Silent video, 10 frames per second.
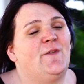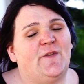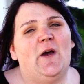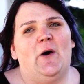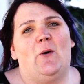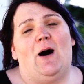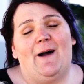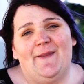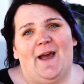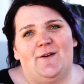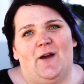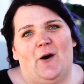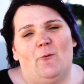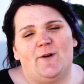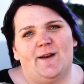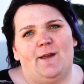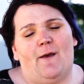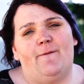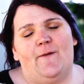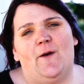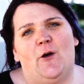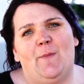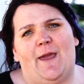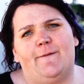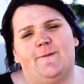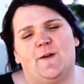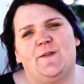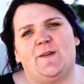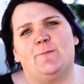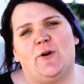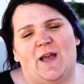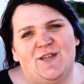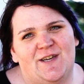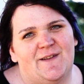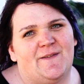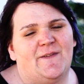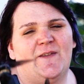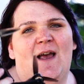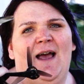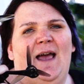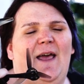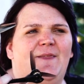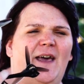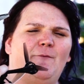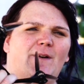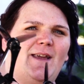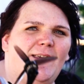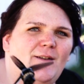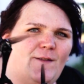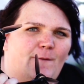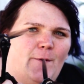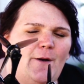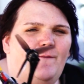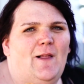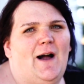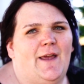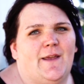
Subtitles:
So, on that note, we're going to film a first impressions, and then we're going to get into the real flying.